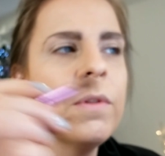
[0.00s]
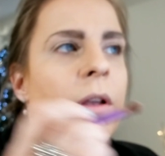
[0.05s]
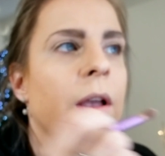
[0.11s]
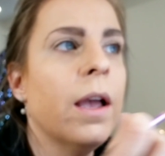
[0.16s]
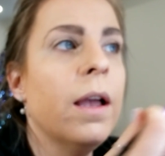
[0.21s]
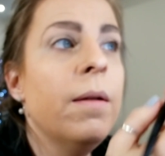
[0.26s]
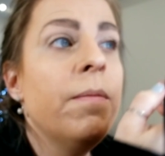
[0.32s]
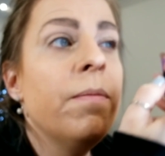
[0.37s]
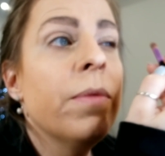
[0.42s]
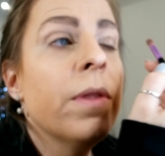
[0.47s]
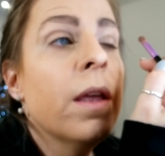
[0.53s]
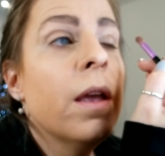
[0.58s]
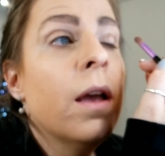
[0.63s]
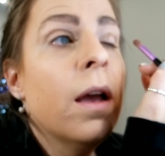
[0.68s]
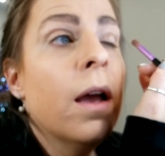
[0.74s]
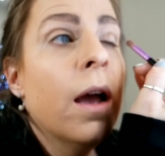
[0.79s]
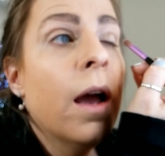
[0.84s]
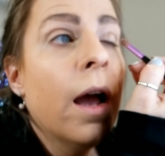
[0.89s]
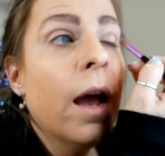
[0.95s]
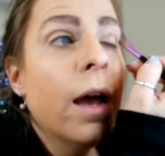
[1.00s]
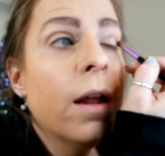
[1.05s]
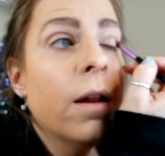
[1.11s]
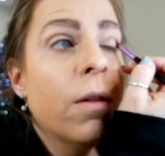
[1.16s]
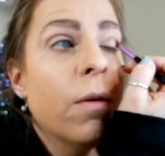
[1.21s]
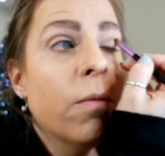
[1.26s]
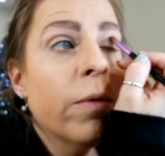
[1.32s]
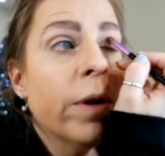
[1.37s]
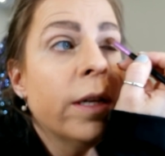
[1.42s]
okay?
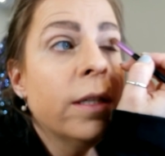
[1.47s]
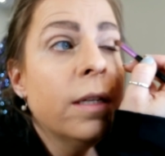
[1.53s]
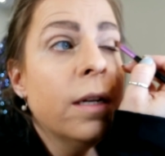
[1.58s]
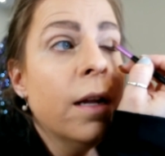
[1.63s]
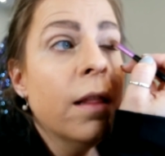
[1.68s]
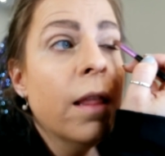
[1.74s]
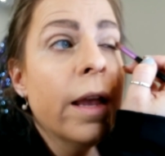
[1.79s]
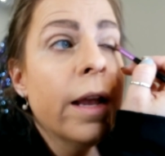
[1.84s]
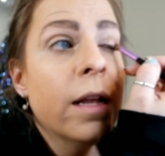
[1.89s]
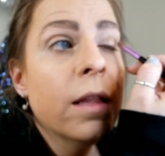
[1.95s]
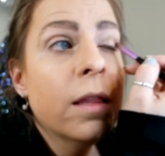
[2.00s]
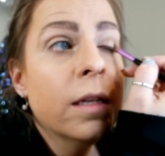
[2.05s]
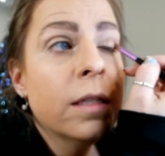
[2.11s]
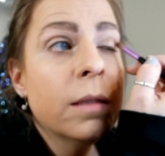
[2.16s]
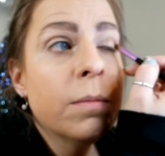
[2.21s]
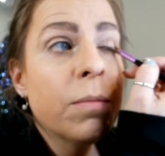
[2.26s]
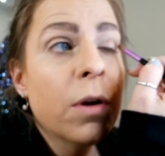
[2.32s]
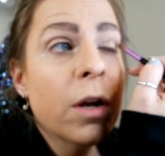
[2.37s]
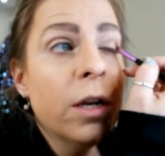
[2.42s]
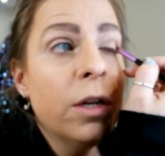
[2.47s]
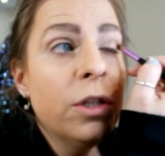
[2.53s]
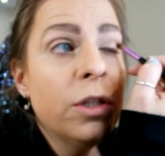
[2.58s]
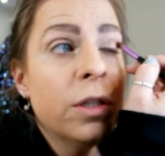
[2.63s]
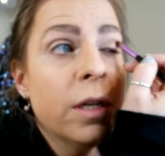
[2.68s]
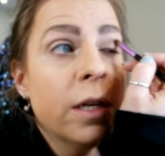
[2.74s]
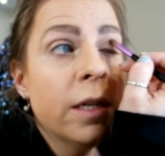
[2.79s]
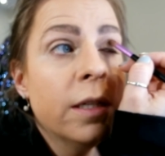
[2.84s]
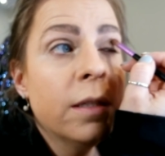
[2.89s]
And the reason I like this
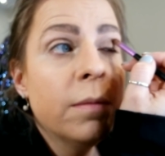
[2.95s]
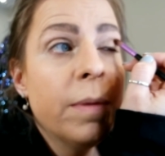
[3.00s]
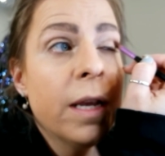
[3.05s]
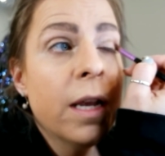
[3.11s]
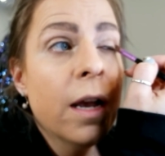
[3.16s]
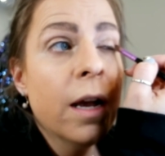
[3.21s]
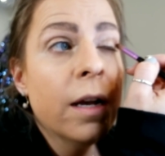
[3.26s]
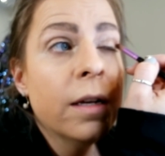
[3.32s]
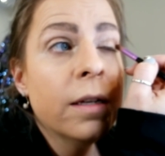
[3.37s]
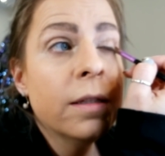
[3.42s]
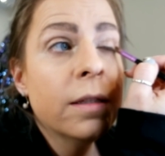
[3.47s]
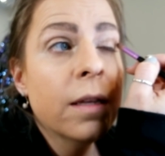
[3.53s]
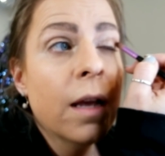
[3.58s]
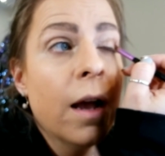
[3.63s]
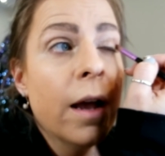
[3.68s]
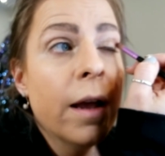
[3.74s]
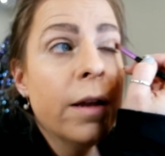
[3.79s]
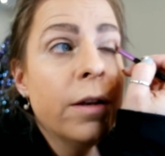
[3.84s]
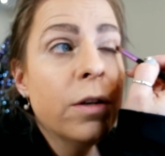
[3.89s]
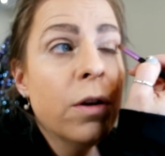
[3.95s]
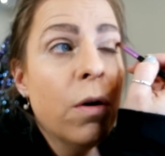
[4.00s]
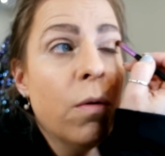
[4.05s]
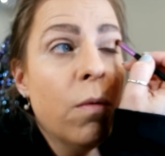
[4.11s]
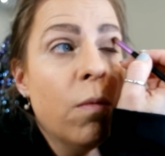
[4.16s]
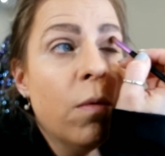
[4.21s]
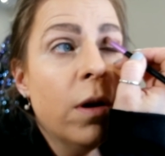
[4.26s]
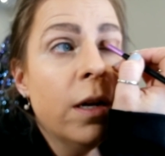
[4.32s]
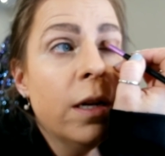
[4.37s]
brush is because I
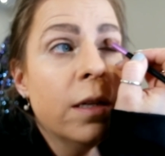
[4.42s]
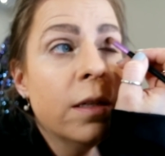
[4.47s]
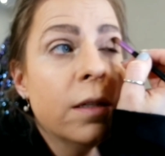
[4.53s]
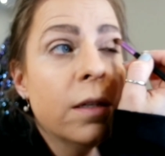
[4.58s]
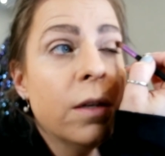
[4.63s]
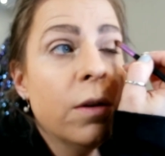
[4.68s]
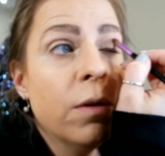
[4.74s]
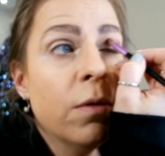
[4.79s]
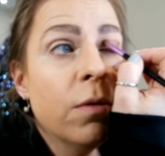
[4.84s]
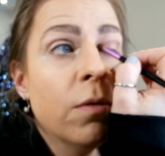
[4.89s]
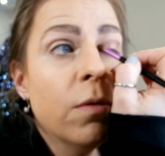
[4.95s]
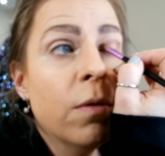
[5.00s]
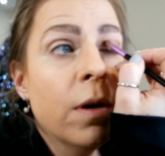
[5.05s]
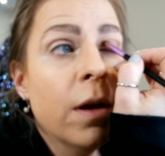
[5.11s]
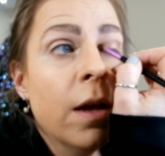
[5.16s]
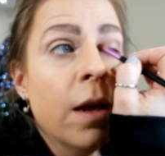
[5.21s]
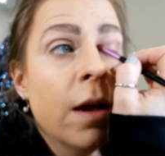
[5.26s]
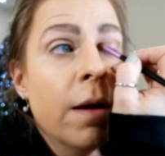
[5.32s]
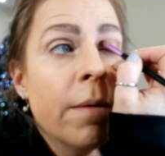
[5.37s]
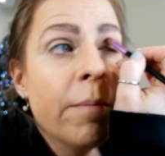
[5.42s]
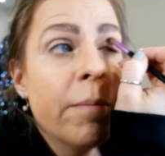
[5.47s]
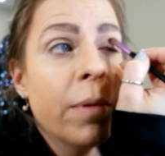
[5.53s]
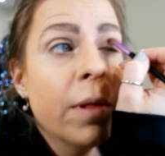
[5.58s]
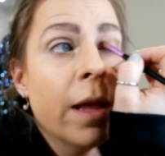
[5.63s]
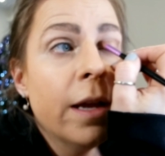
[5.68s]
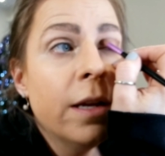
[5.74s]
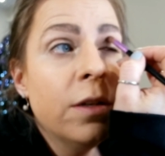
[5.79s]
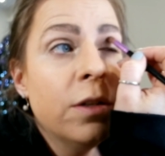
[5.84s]
don't want it to
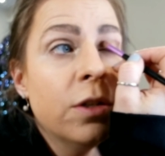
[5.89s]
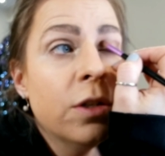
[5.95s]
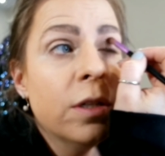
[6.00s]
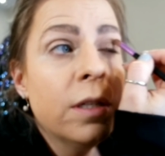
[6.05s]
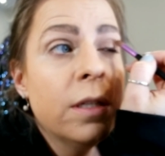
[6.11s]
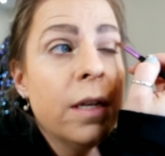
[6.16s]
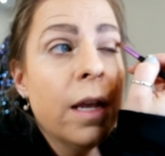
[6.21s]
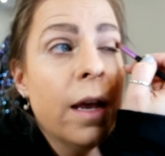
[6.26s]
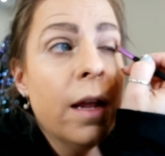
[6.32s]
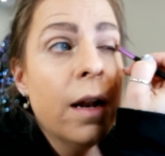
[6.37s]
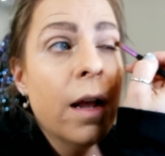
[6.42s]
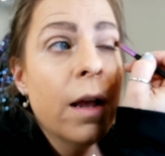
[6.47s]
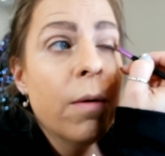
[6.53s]
blend just yet.